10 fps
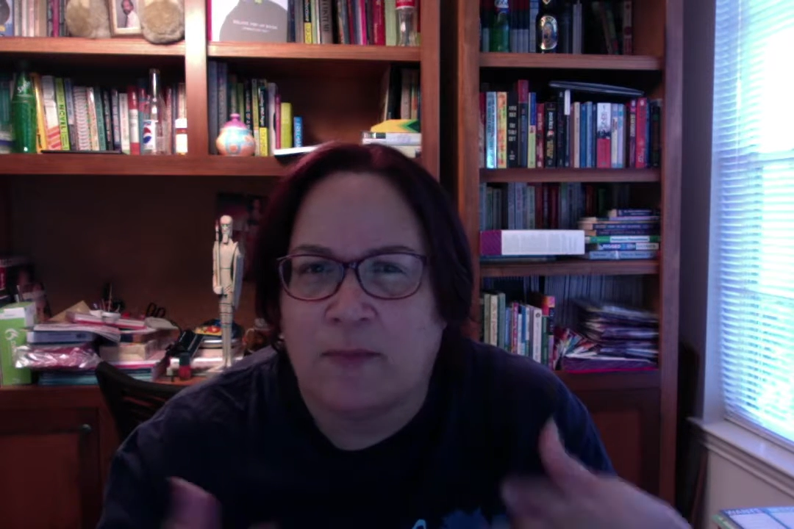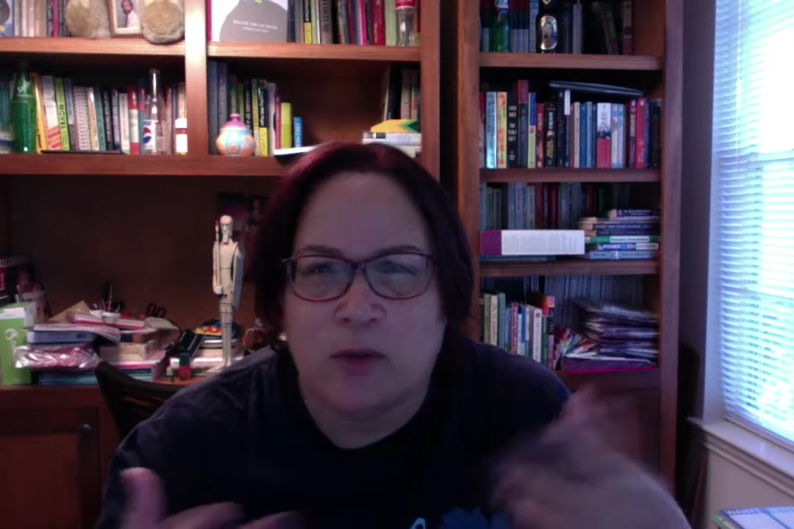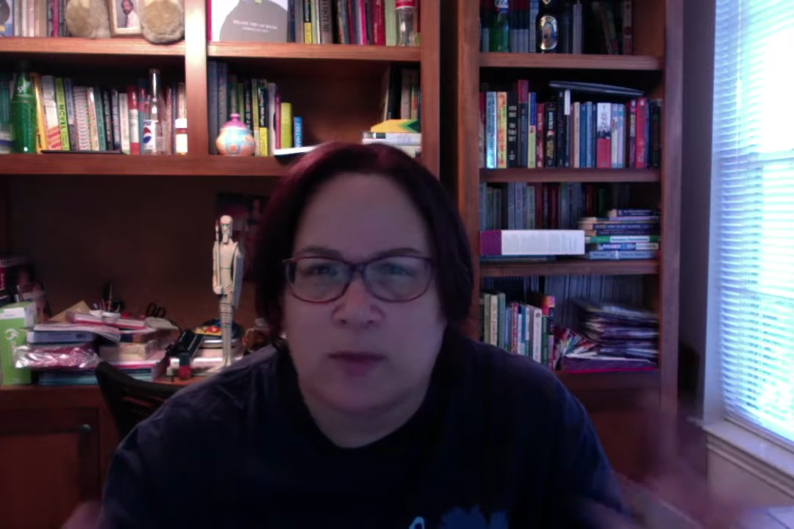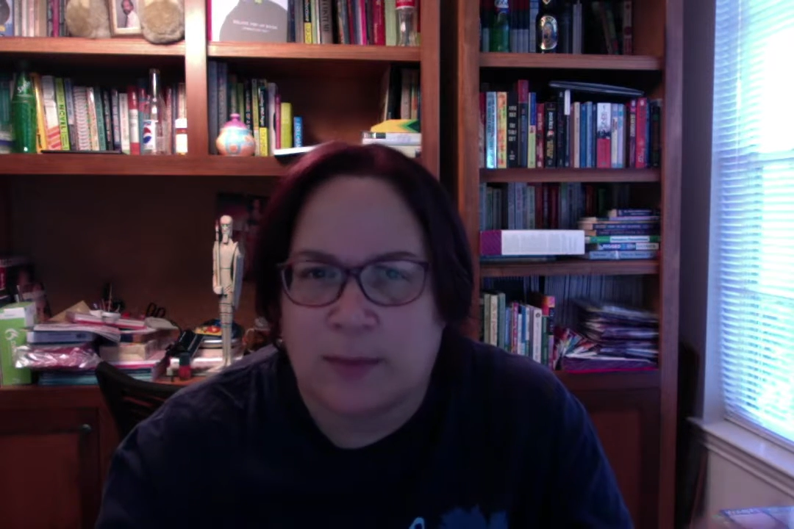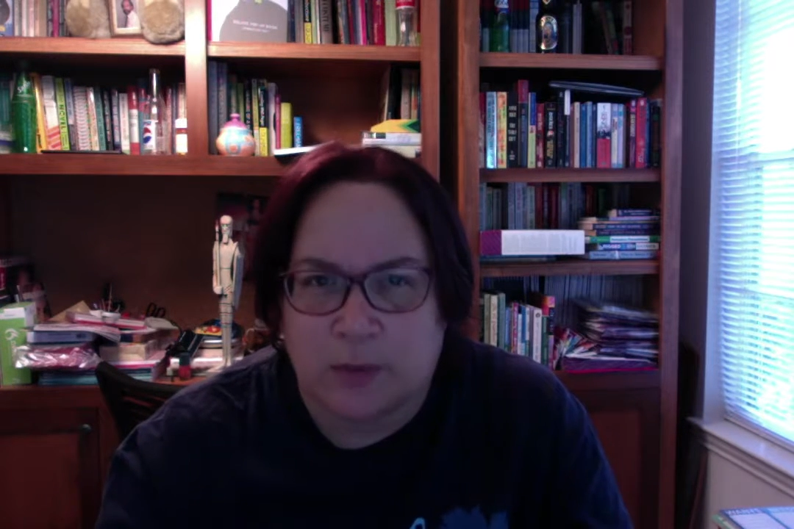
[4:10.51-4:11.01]

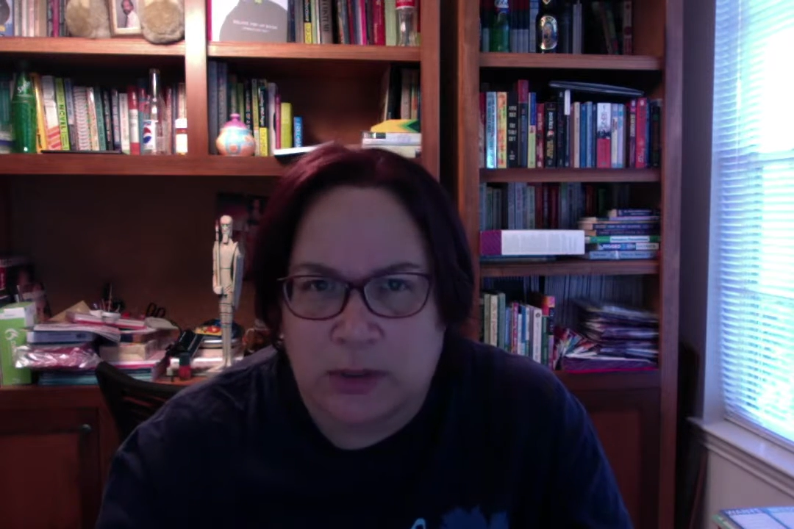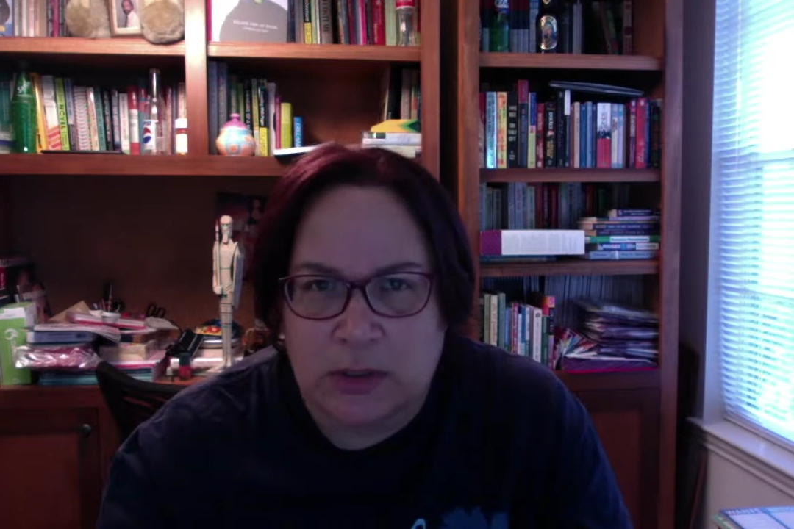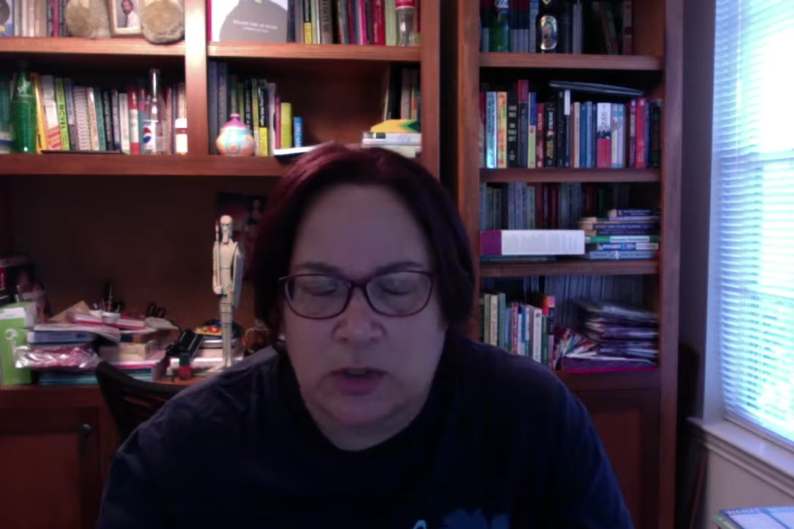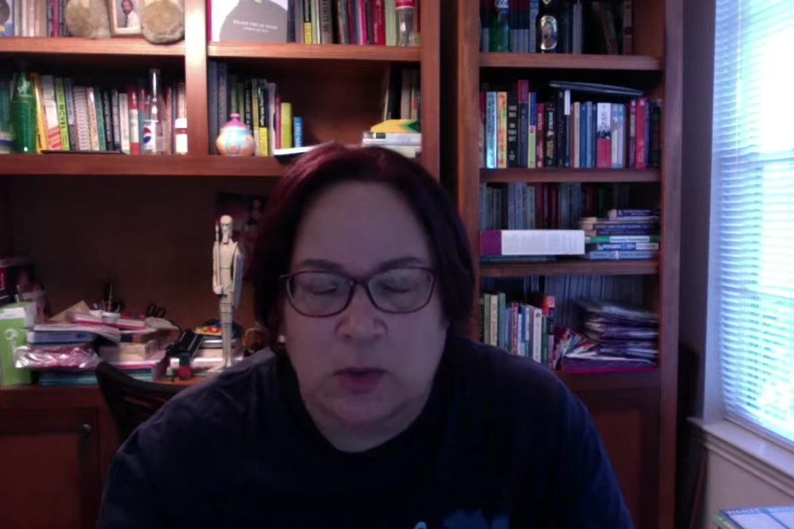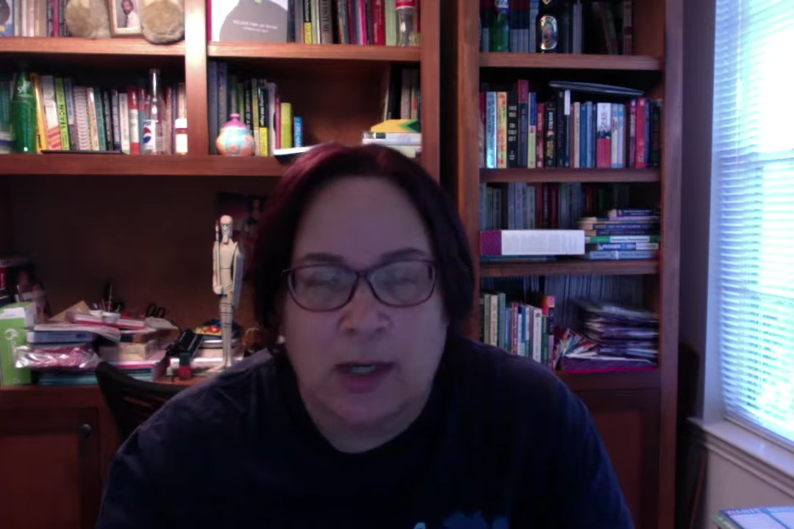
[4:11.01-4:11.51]
Most people
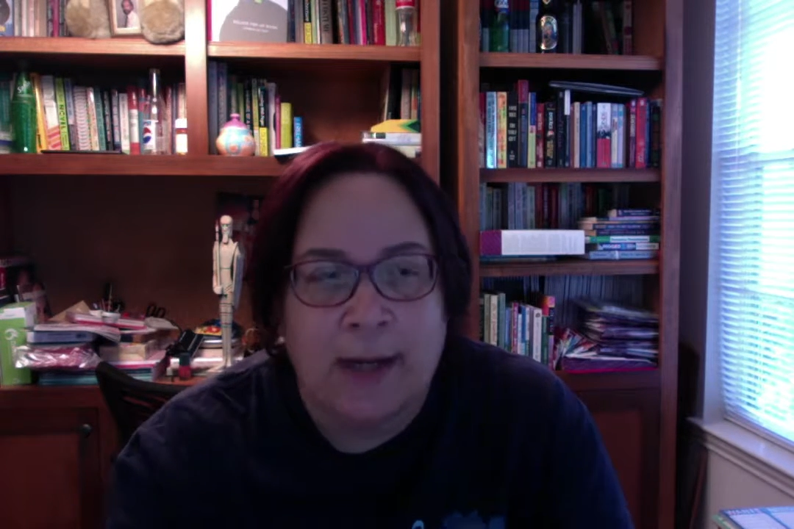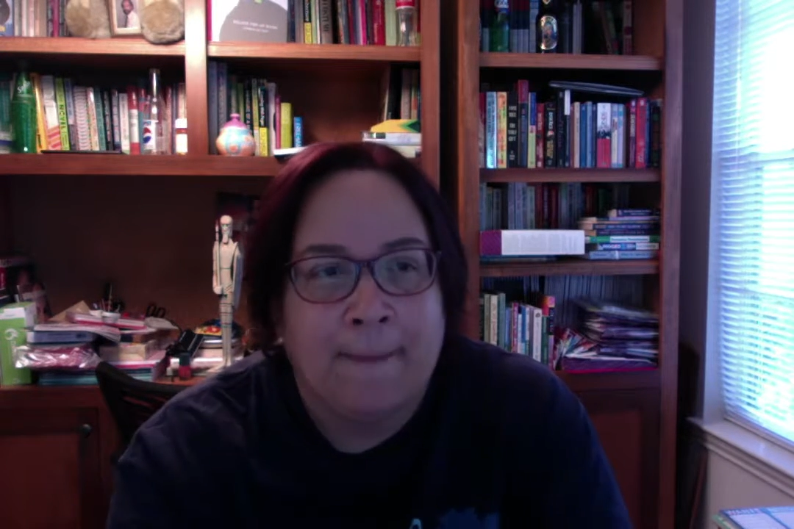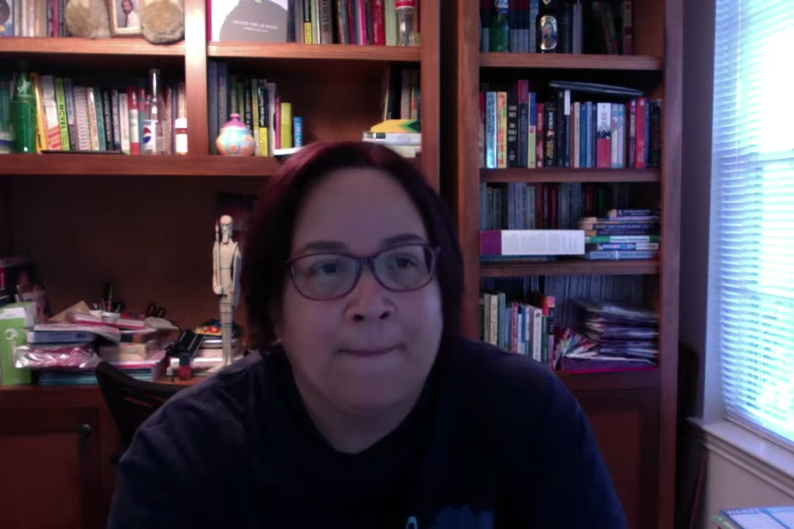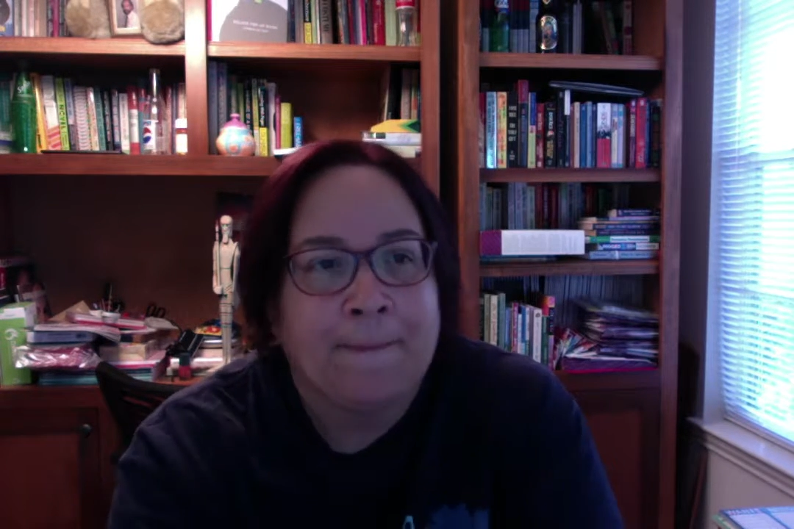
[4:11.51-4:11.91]
didn't do it.